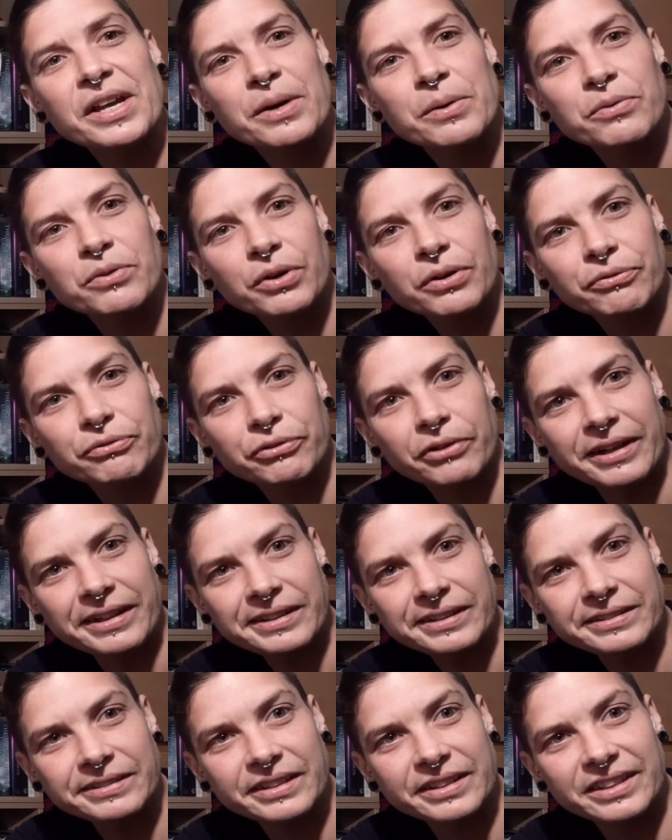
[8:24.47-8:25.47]
We've got a friend,
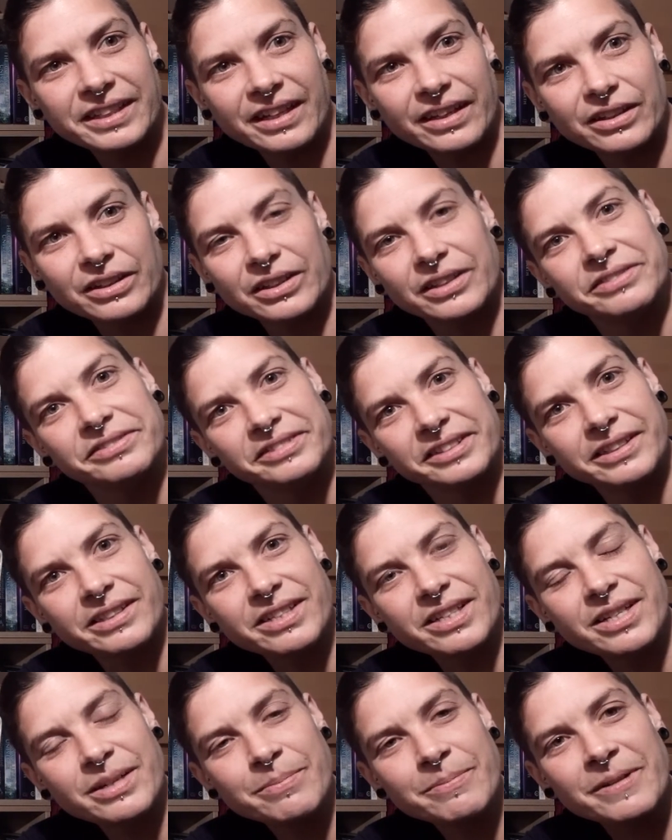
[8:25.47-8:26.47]
okay, or a
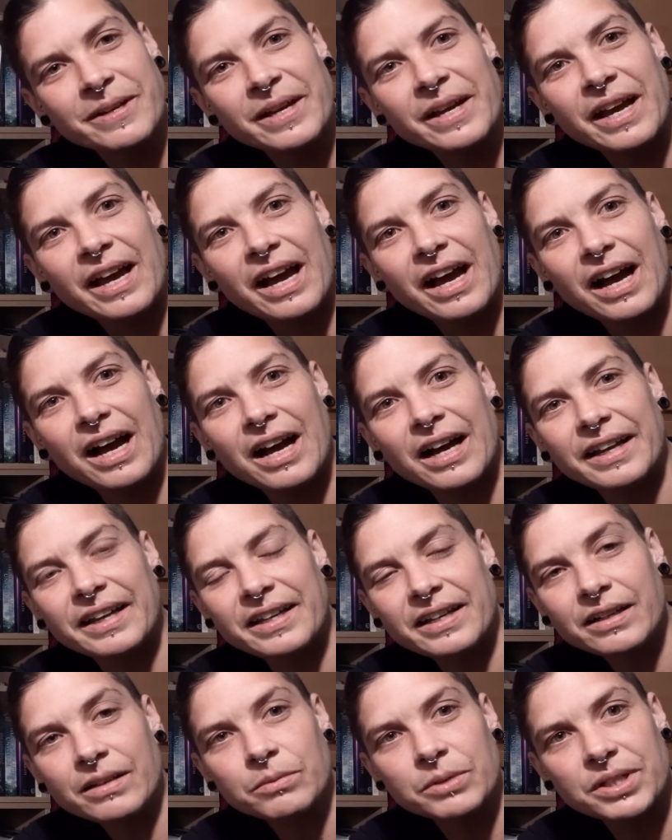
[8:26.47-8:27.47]
friendship uh,
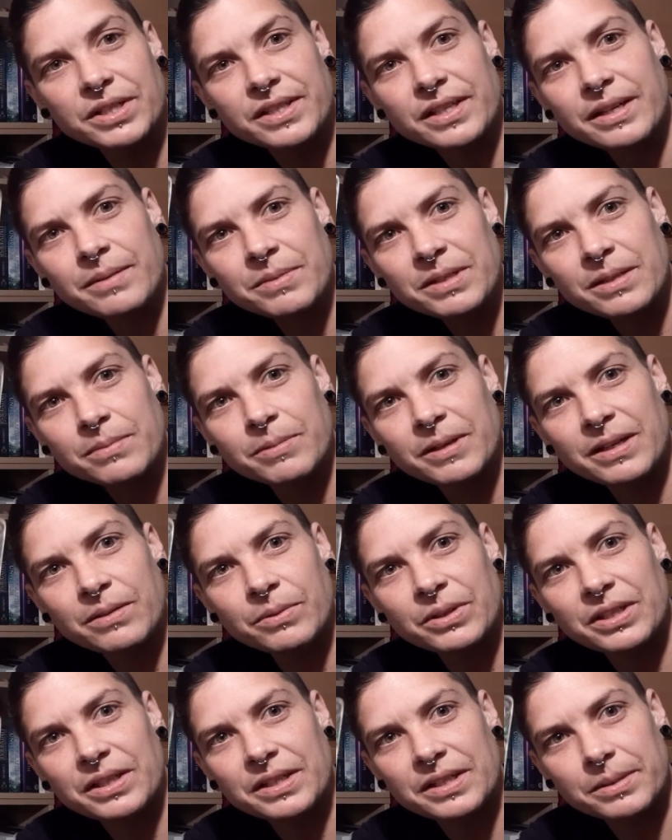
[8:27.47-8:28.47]
here, which seems to be
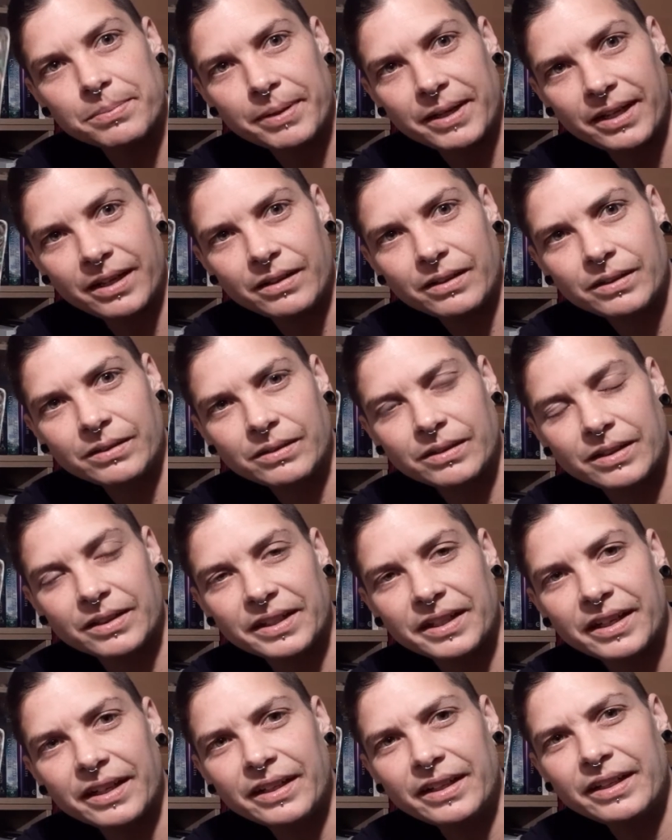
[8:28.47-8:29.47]
within its power,
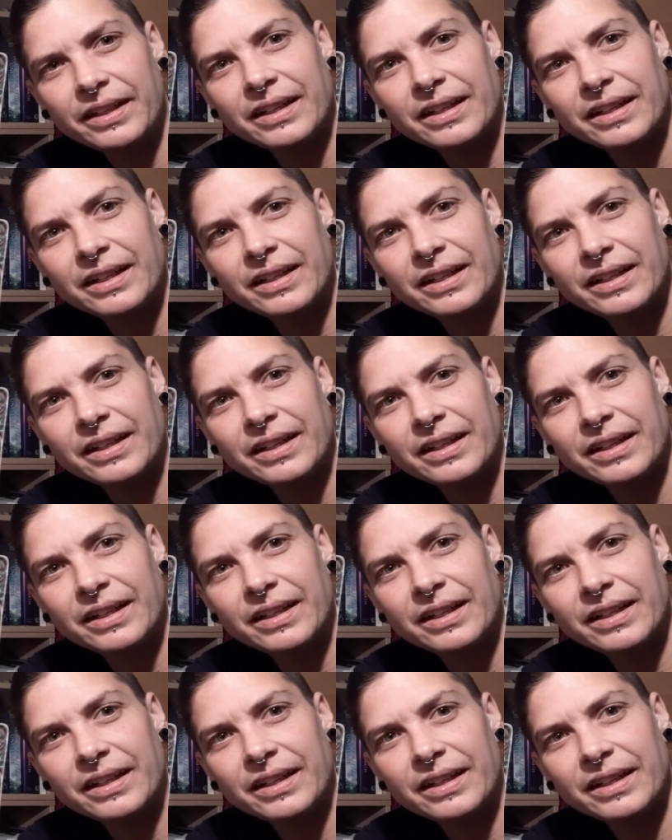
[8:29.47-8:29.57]
okay?